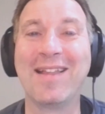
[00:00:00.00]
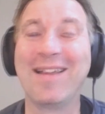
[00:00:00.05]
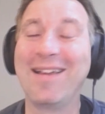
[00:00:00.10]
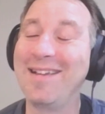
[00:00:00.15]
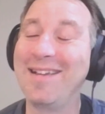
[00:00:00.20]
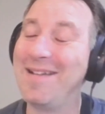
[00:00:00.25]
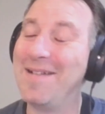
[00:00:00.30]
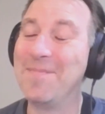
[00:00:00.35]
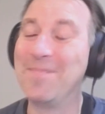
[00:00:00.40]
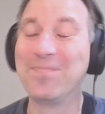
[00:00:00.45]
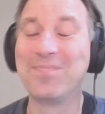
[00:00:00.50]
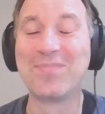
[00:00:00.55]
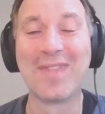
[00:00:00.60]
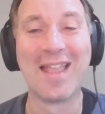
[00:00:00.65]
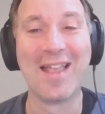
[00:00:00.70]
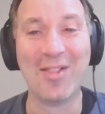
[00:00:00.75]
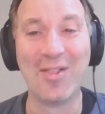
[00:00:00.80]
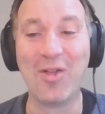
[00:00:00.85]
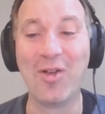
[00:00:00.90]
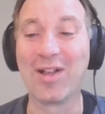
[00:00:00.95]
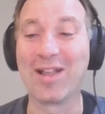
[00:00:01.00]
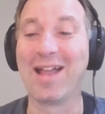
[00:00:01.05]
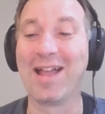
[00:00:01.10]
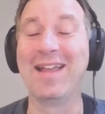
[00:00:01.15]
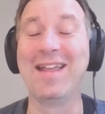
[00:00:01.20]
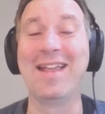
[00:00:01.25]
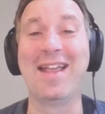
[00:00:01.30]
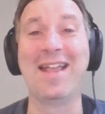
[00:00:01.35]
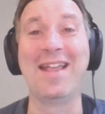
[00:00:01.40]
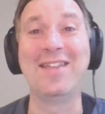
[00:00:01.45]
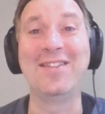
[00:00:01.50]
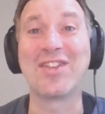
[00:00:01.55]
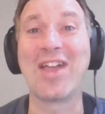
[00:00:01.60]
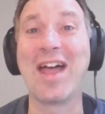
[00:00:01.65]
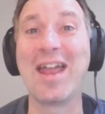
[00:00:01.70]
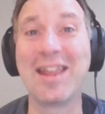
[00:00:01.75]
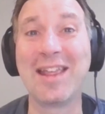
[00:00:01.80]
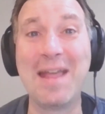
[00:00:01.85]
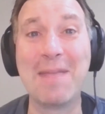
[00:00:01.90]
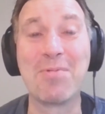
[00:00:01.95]
Uh, look, he's
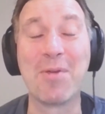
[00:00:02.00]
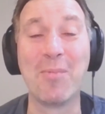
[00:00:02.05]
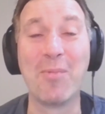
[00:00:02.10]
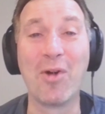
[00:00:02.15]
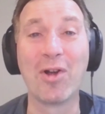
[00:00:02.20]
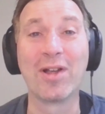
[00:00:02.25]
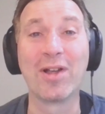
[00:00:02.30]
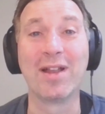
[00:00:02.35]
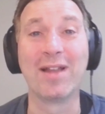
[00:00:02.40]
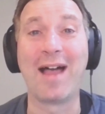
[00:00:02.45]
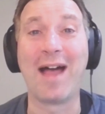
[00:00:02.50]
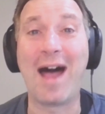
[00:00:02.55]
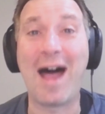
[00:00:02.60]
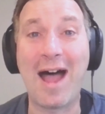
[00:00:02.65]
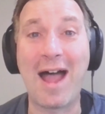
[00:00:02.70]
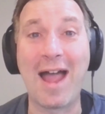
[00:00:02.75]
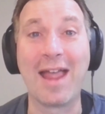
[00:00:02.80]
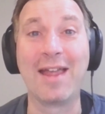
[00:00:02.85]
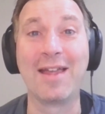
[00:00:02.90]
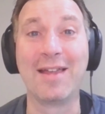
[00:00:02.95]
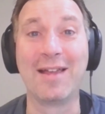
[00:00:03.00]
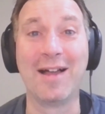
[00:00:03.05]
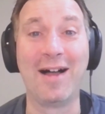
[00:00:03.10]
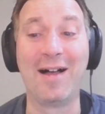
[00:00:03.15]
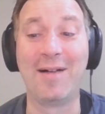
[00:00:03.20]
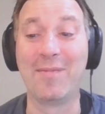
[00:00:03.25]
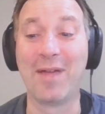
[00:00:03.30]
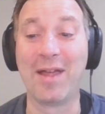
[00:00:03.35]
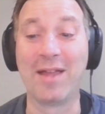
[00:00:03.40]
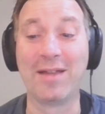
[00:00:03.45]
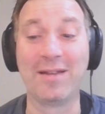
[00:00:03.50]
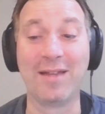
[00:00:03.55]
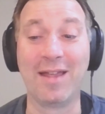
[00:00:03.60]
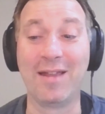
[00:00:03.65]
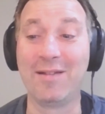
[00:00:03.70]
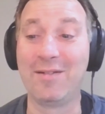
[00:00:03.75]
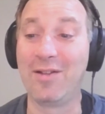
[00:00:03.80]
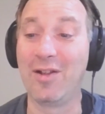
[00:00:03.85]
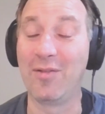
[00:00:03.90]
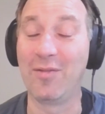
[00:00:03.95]
got to keep the market high, um, and
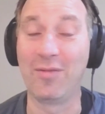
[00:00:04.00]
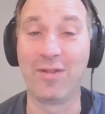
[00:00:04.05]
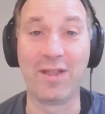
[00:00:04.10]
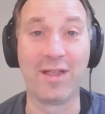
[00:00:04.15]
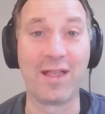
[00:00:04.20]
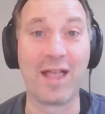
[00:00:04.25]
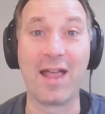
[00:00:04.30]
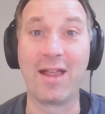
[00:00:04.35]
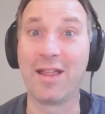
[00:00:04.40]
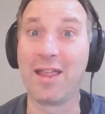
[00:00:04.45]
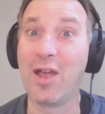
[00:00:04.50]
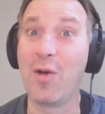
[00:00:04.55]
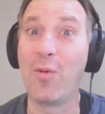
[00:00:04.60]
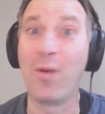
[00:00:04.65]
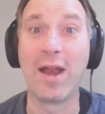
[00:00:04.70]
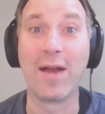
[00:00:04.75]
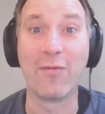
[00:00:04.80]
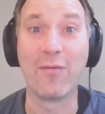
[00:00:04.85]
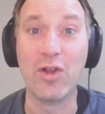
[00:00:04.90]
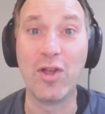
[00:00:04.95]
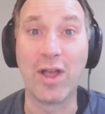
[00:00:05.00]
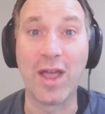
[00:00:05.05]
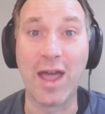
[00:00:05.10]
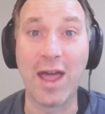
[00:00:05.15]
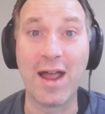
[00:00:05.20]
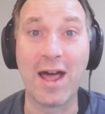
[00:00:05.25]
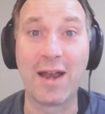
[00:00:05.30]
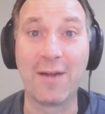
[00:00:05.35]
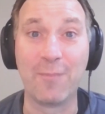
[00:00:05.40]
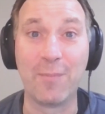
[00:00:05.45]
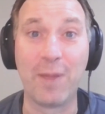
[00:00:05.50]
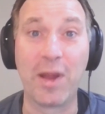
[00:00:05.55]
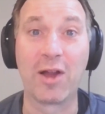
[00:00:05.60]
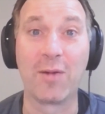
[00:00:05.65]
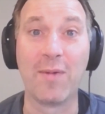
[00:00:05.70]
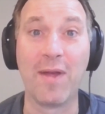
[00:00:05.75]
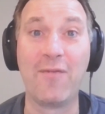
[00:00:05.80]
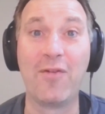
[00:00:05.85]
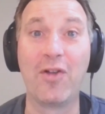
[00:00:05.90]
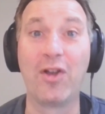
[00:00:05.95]
and you know, get get whatever you can out of Baker
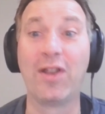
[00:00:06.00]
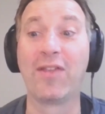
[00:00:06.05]
Mayfield.